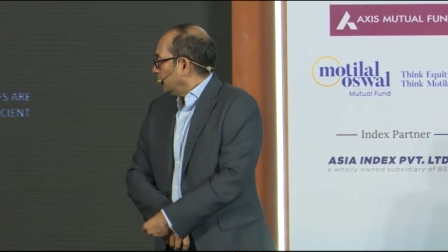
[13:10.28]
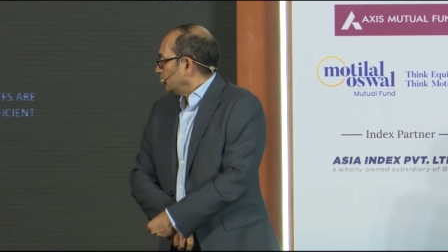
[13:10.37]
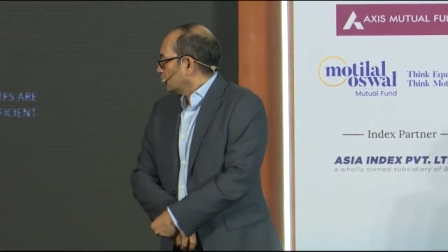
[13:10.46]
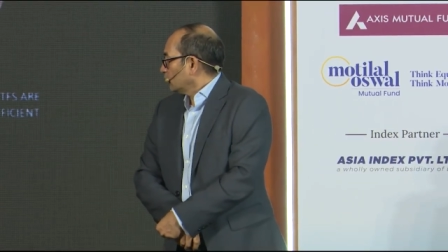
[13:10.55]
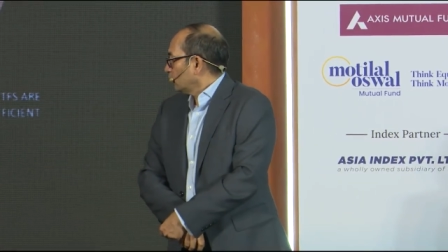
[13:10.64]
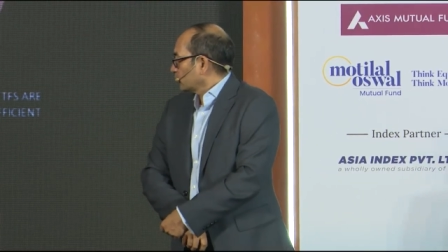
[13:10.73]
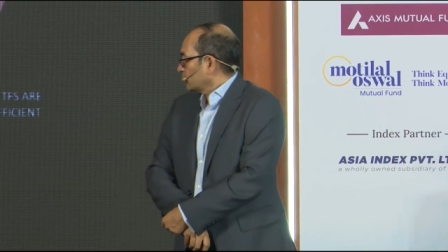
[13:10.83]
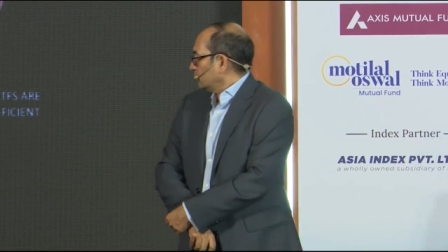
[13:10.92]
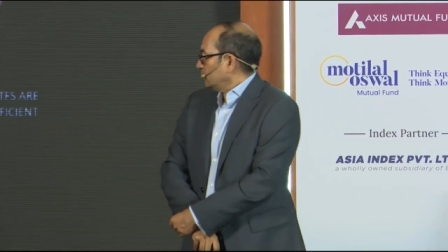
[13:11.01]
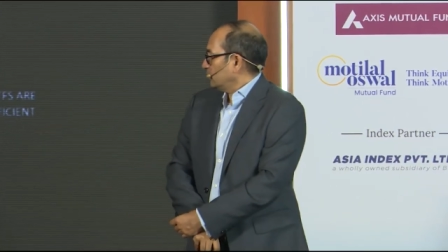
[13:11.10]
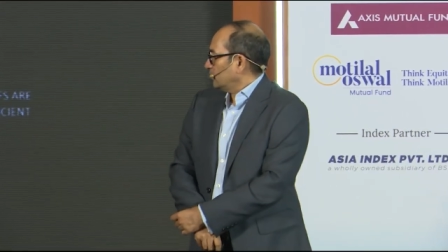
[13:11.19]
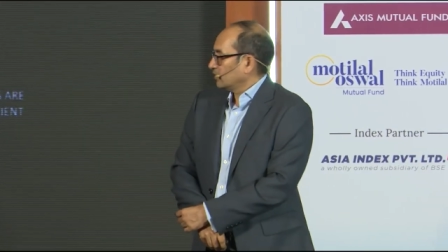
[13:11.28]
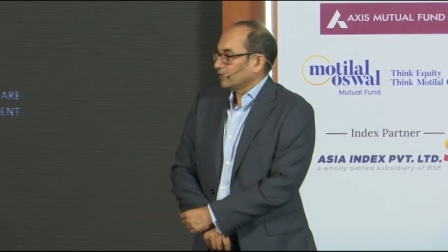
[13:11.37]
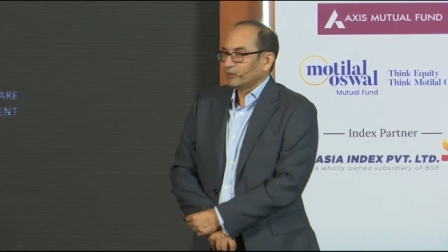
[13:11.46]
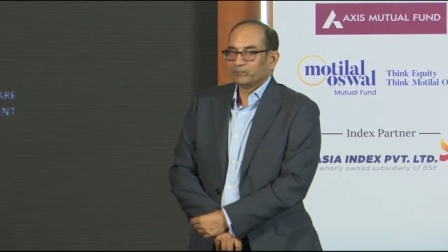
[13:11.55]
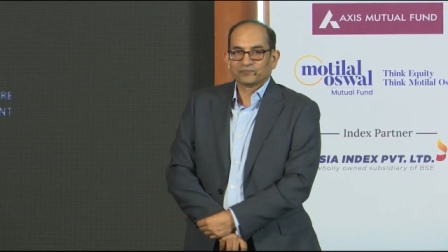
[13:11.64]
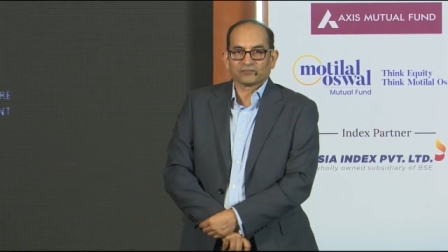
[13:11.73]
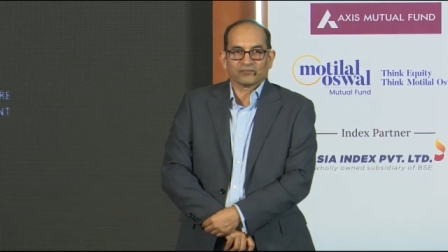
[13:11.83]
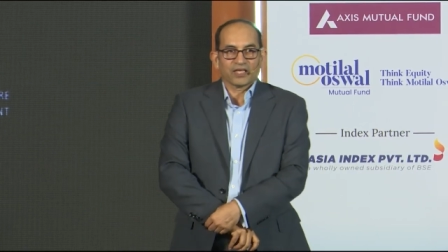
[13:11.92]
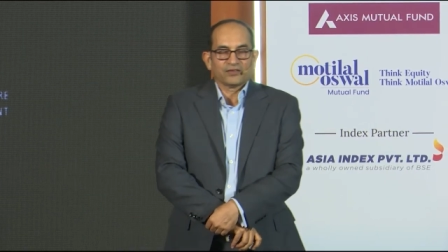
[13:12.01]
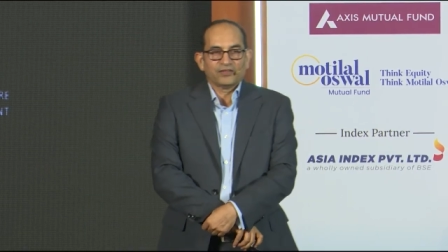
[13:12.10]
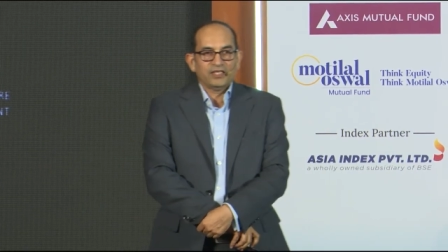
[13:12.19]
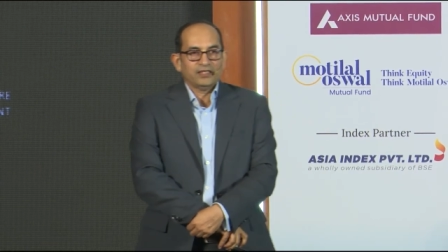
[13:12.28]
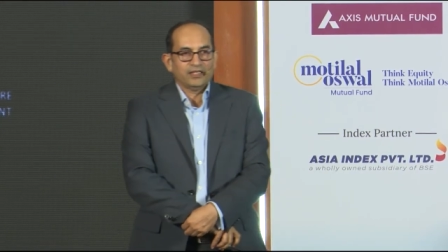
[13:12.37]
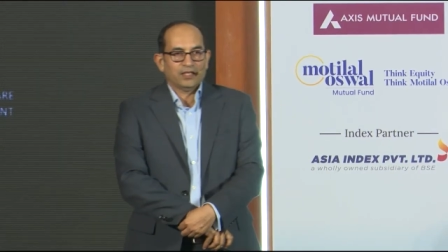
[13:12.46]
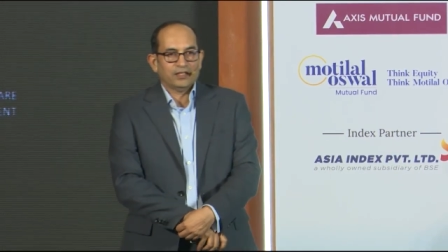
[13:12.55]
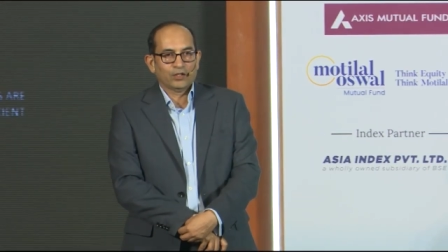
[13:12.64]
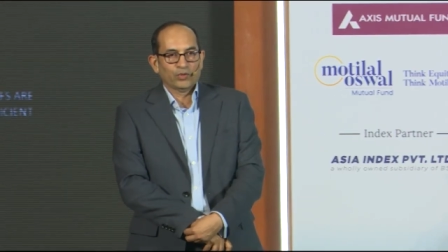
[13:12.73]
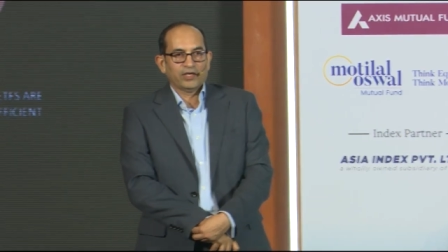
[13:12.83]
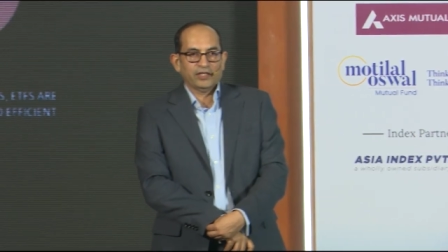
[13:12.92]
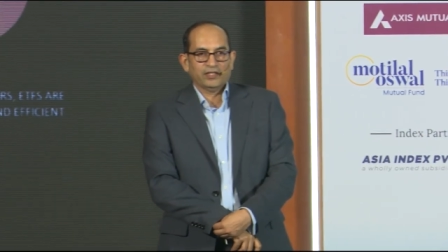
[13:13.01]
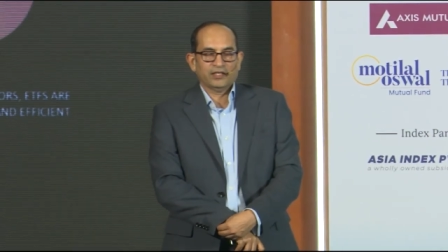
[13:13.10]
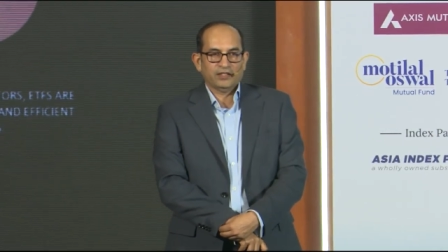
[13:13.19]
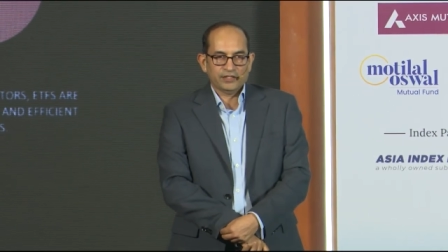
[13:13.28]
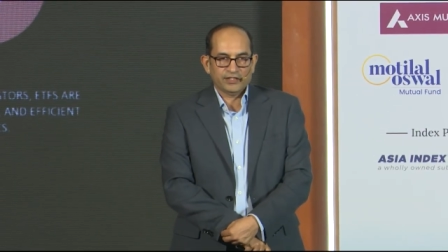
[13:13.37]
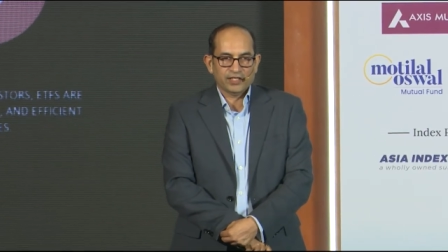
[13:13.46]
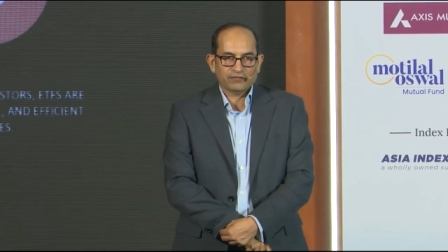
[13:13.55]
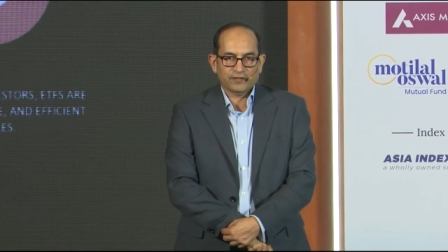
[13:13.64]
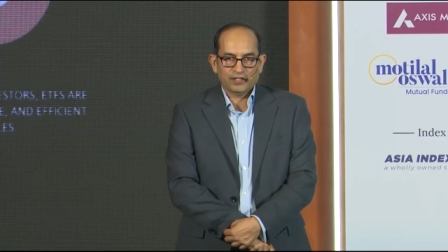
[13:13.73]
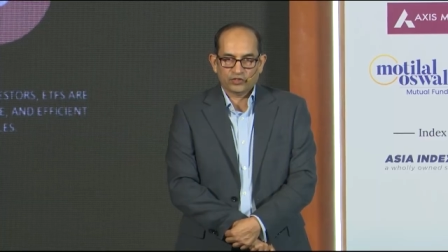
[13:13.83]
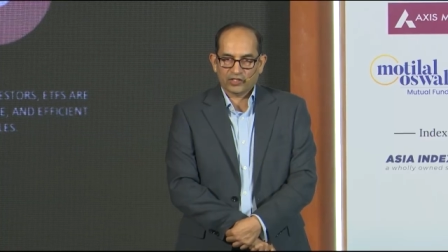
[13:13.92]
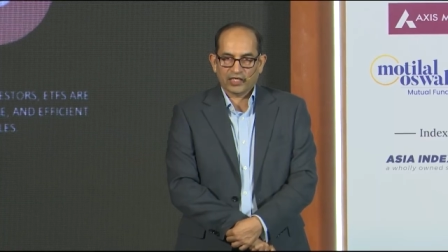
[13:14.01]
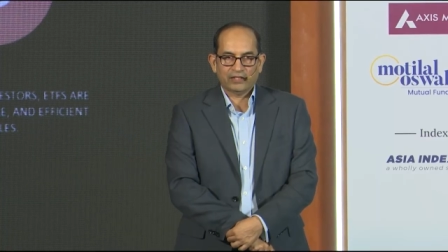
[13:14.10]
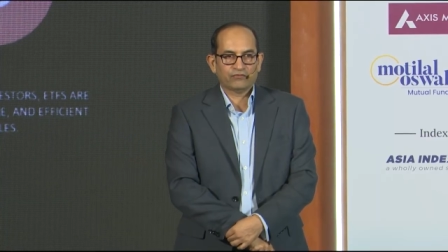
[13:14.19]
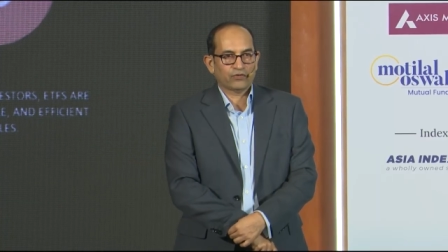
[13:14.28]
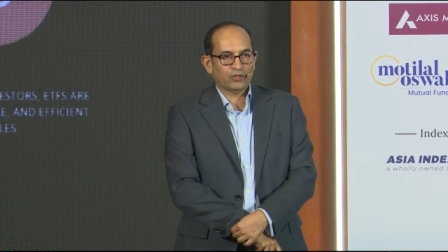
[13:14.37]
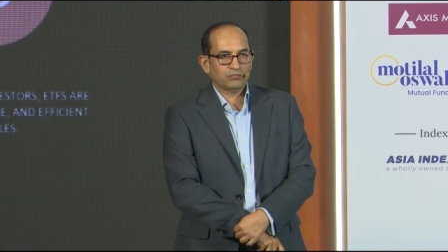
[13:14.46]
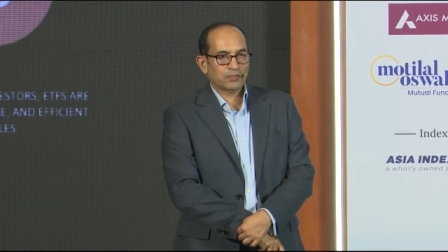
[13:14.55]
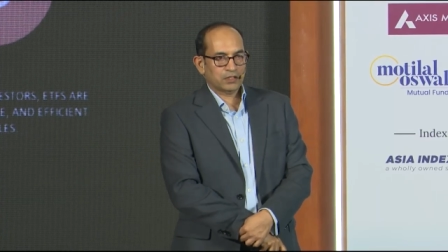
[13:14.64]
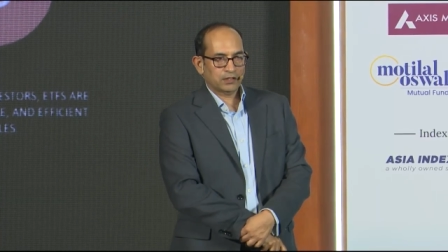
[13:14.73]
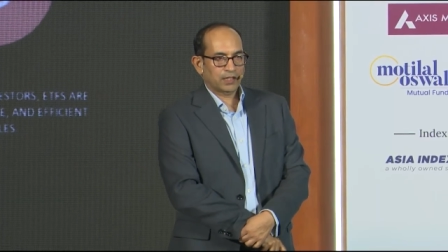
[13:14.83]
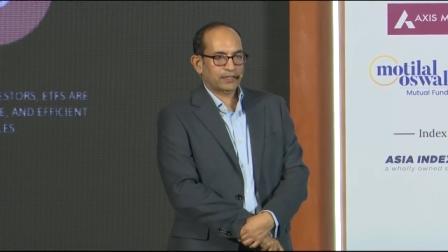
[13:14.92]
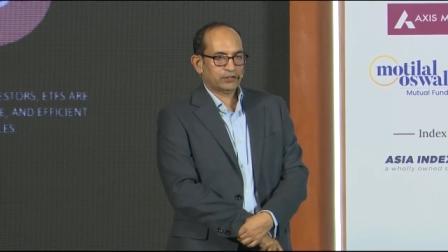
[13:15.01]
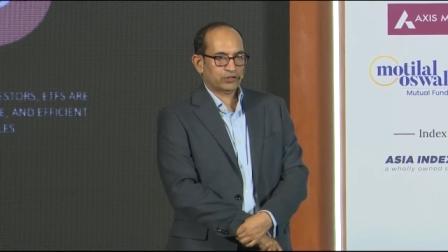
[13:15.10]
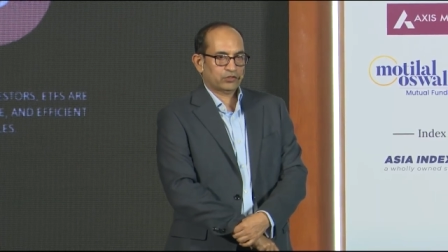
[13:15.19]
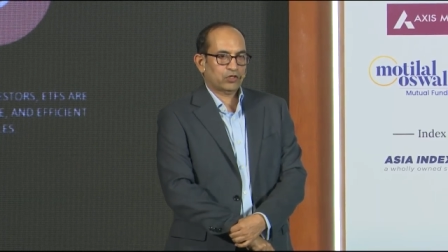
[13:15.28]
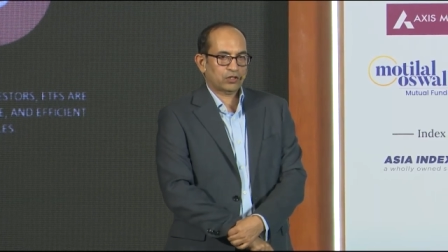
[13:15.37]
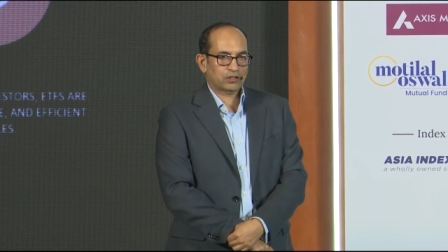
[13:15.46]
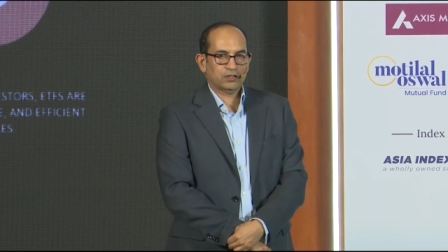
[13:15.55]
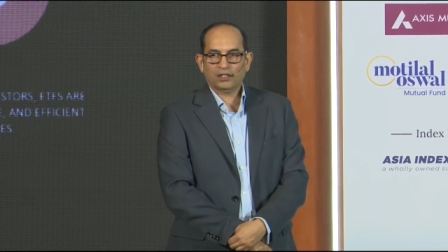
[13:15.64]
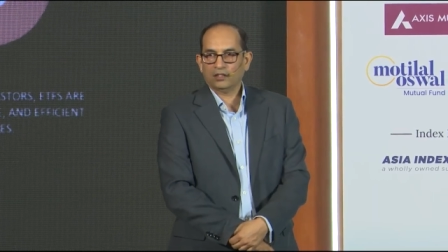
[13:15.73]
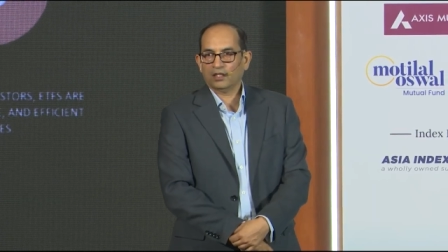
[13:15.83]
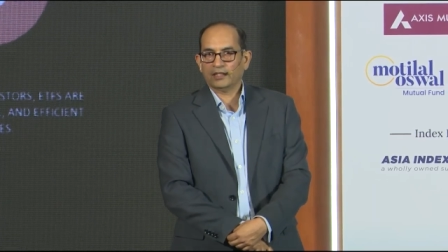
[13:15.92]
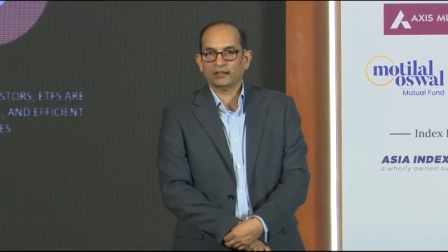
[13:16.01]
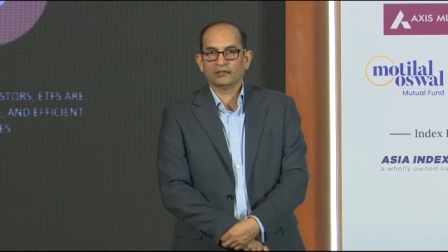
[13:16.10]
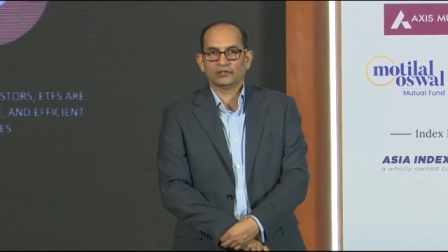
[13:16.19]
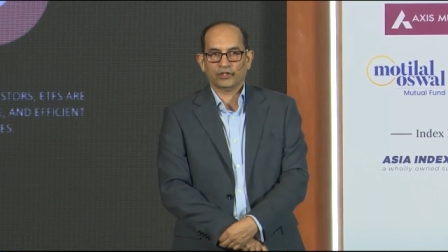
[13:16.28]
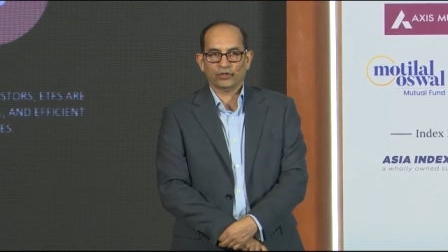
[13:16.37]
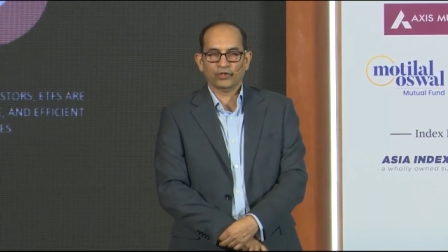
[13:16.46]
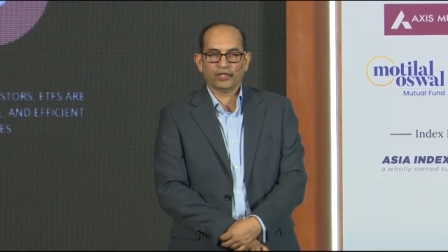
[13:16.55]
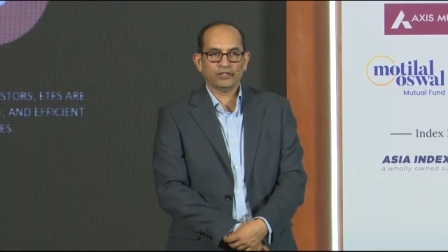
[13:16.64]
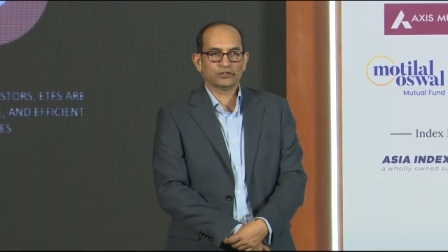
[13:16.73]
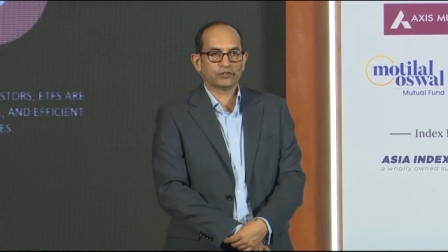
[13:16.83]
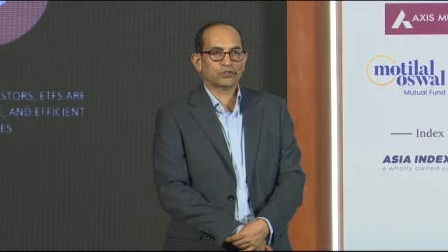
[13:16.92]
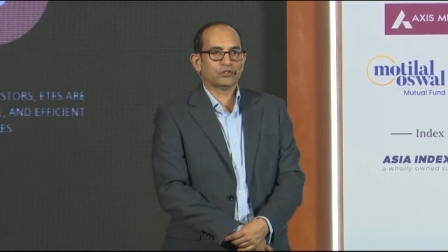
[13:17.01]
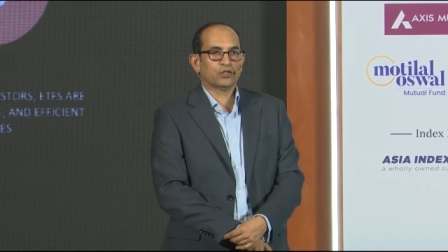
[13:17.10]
In conclusion, the liquidity in an ETF is derived from underlying stock, underlying securities,